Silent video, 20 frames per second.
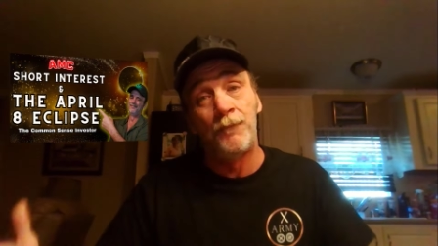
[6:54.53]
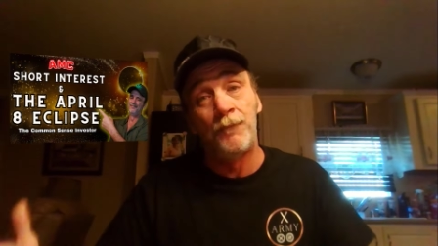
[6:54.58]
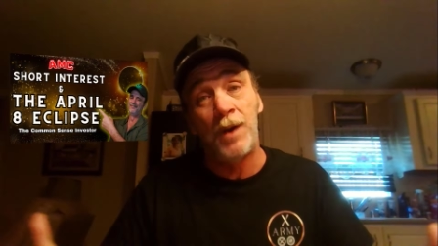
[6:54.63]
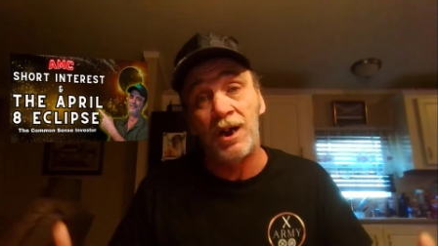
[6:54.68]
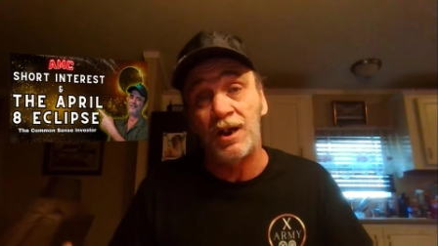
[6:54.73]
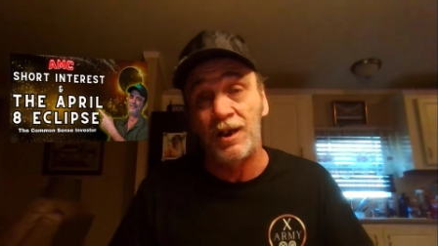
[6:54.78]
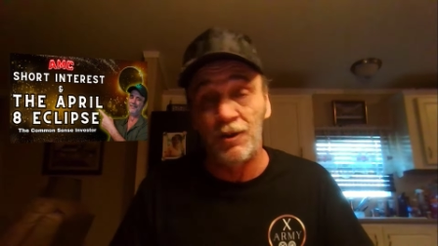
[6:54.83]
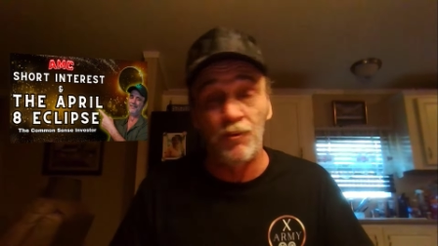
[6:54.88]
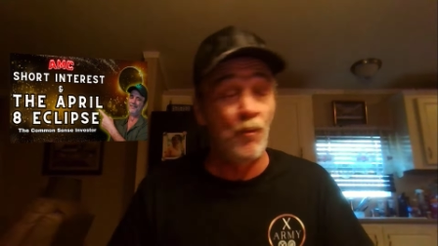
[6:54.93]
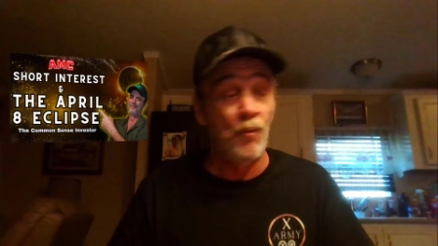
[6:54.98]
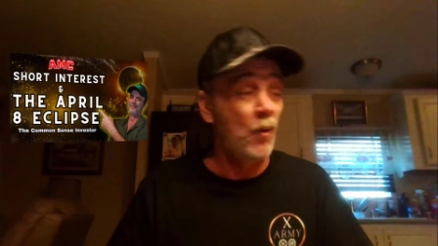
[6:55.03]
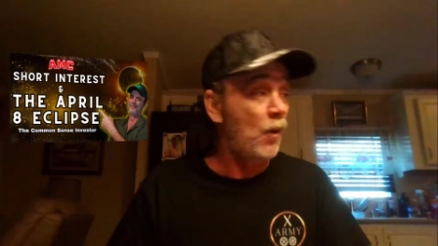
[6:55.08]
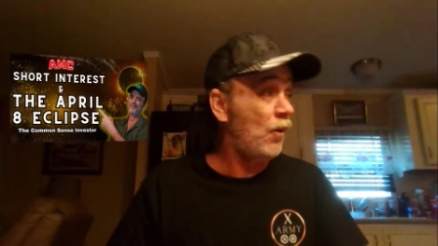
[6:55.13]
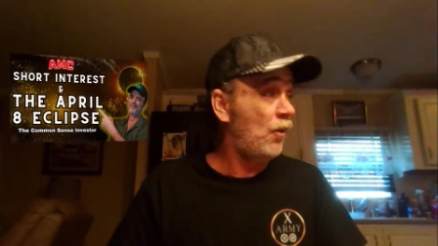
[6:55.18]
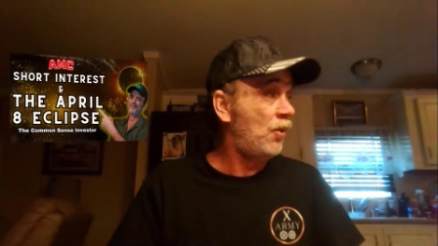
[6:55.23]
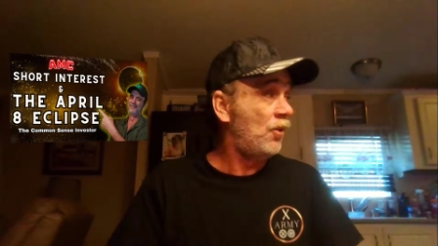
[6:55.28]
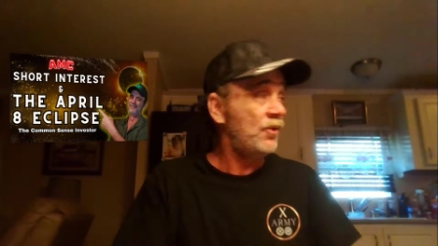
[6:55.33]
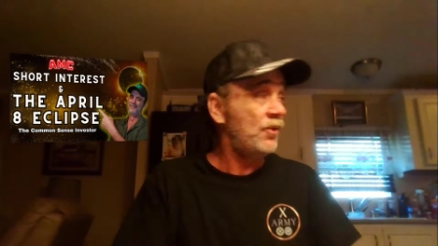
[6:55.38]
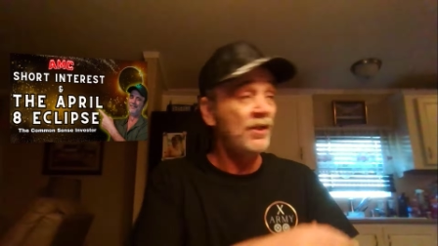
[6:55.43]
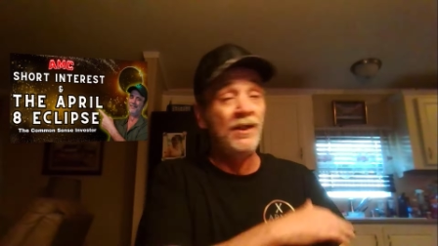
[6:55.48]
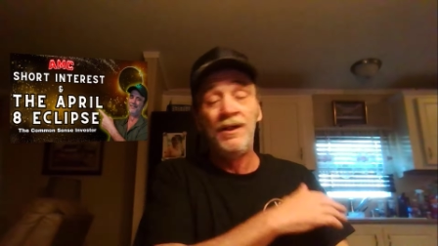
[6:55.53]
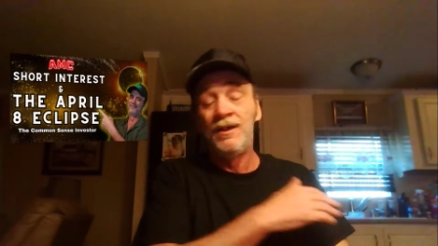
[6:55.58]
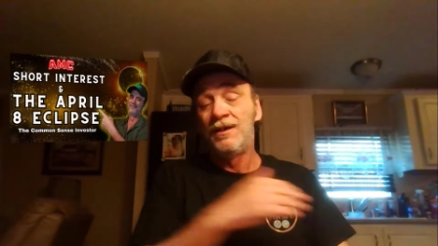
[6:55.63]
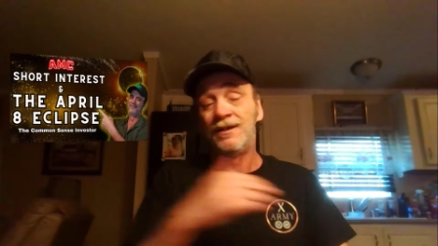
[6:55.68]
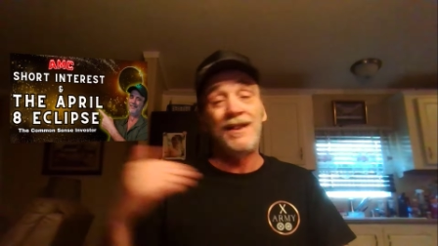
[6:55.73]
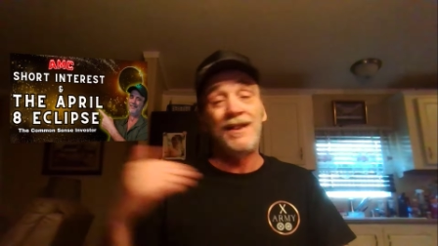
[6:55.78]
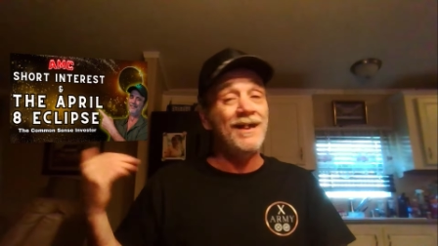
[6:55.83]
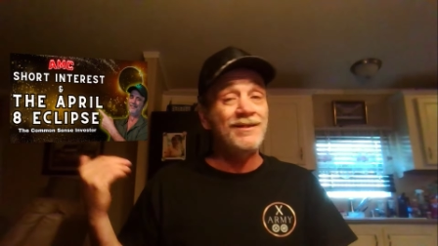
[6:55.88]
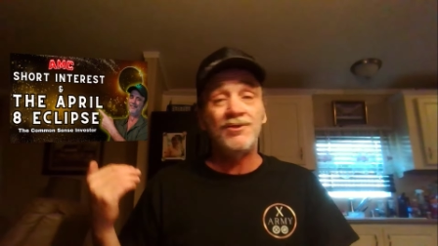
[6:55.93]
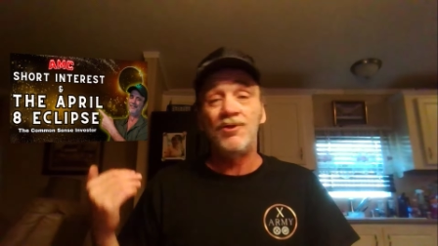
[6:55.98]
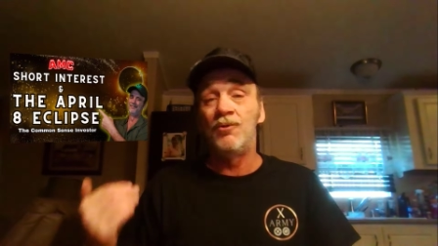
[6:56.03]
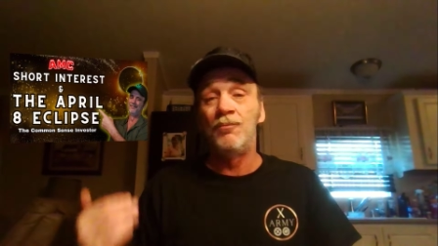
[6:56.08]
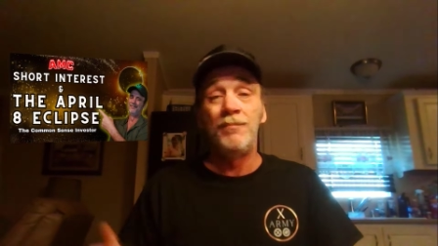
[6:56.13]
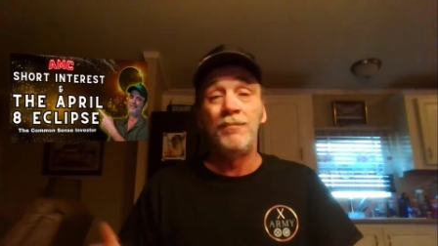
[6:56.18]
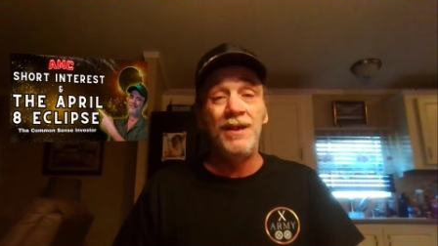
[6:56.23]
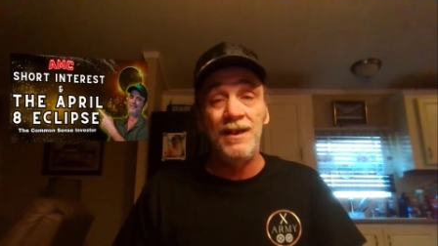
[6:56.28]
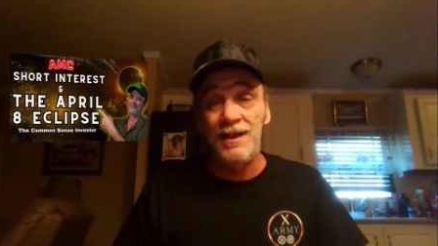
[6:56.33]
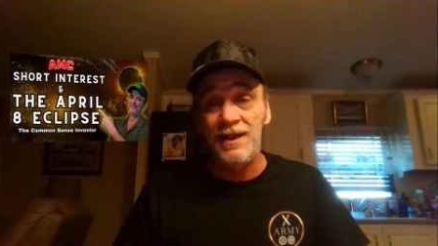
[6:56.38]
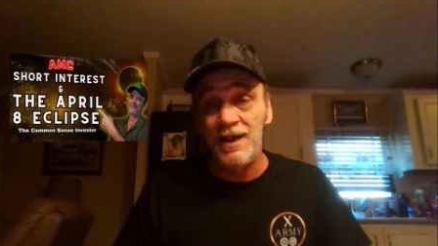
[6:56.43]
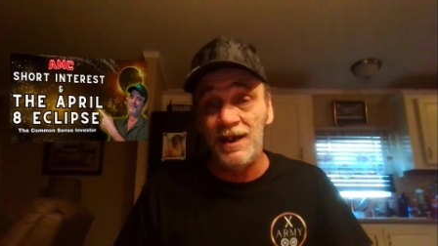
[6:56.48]
fucking world. That's going to
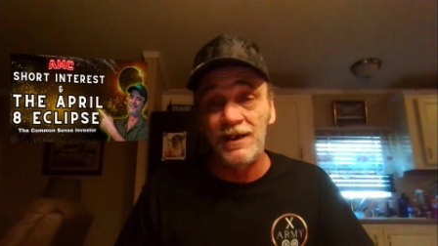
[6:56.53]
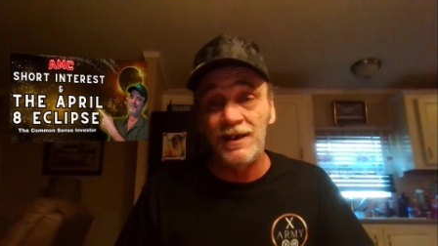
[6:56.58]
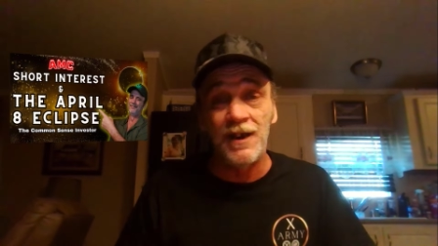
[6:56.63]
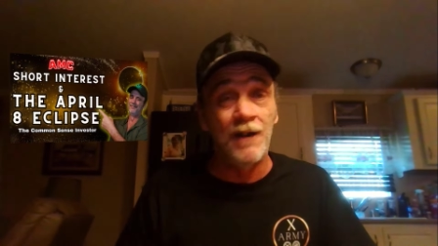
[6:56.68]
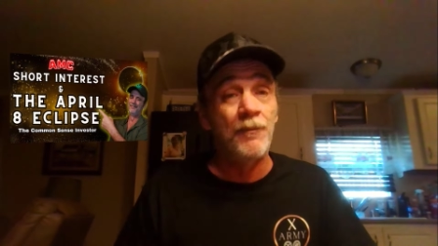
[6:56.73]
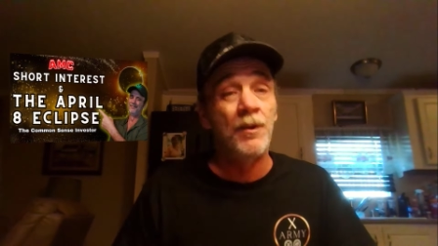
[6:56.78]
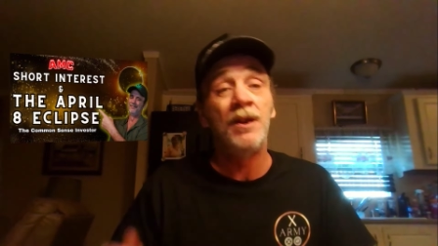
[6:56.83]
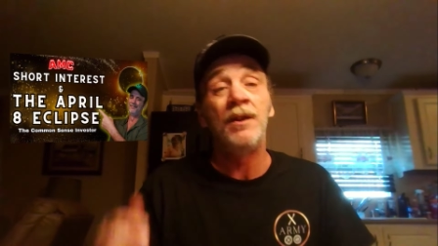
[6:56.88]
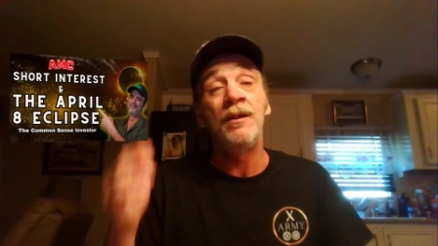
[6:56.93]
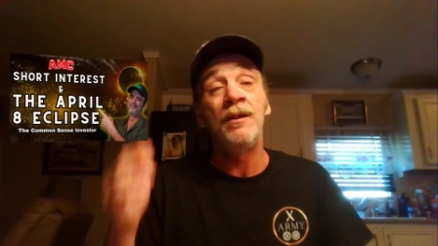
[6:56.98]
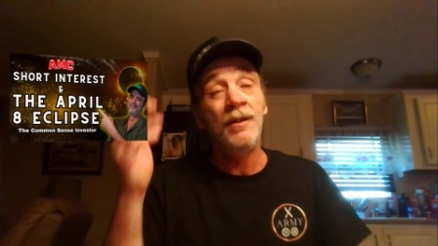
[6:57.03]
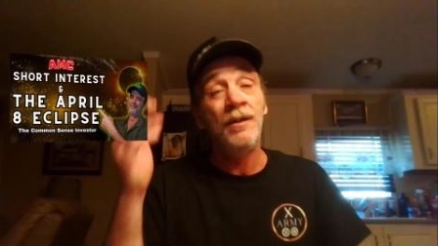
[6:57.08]
be the end of it.